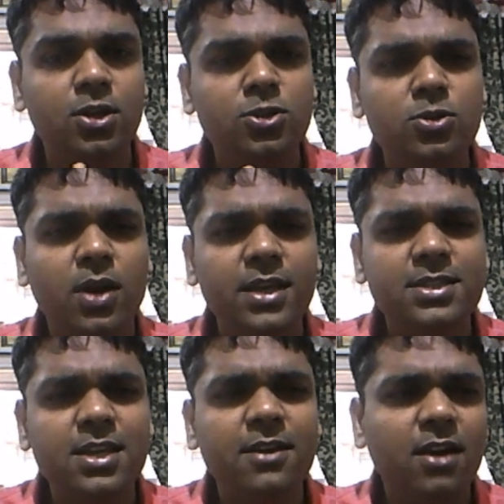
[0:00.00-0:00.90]
So I
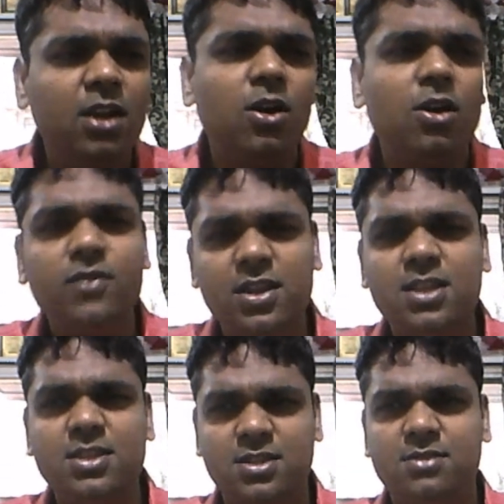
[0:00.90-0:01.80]
say, along with
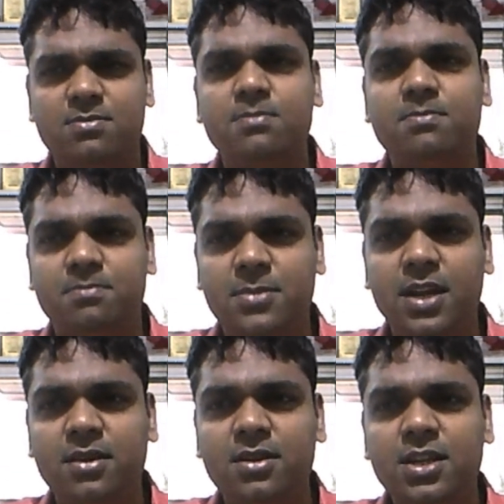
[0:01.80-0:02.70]
this
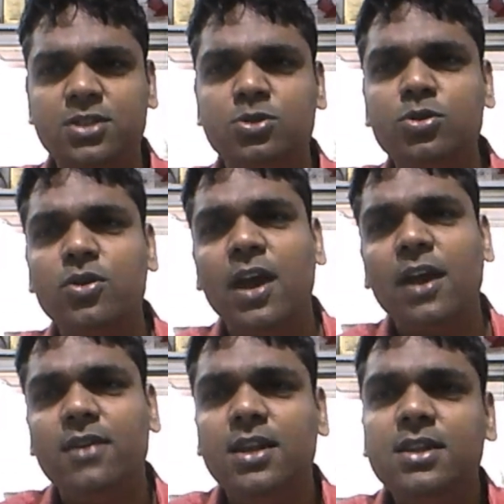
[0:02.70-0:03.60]
tenderness, do you
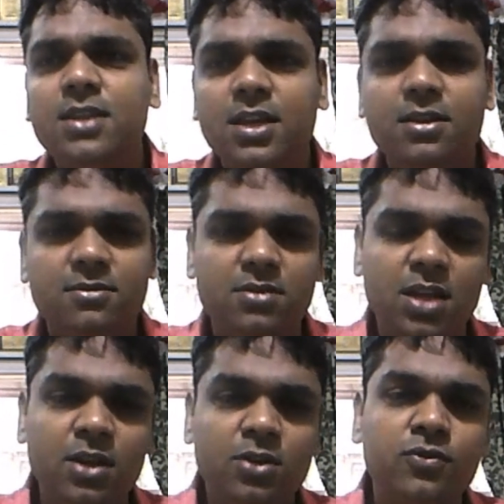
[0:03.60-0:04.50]
have anything
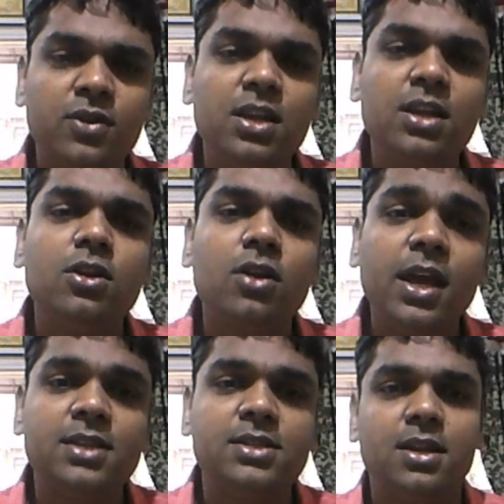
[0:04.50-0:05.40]
that you feel in your
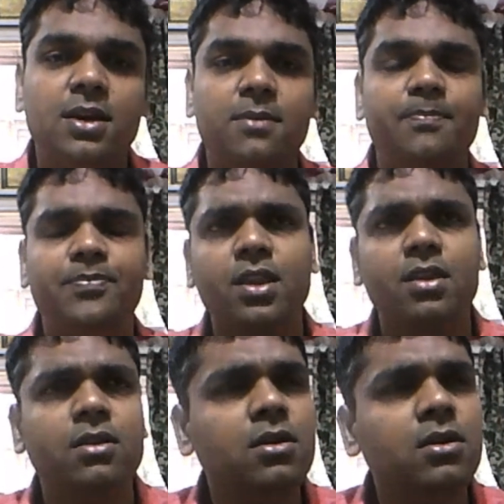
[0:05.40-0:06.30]
axilla?
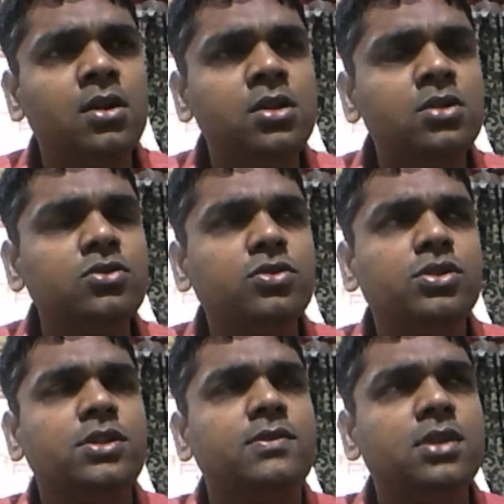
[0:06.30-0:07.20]
So
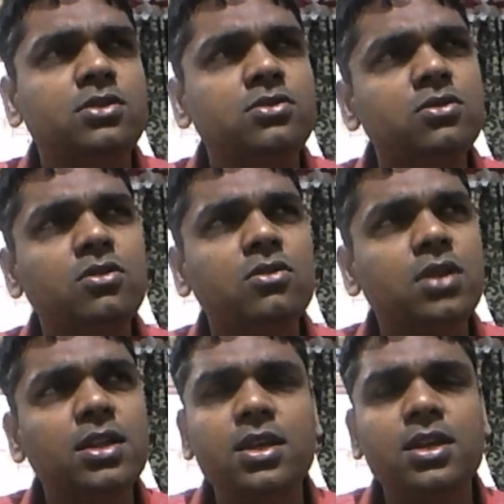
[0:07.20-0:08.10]
she says, no,
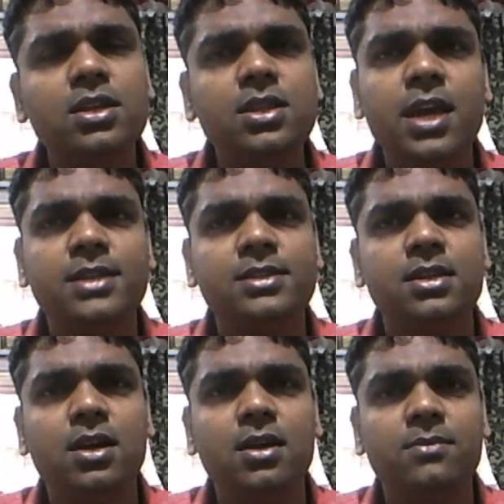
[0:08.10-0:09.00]
nothing in the axilla.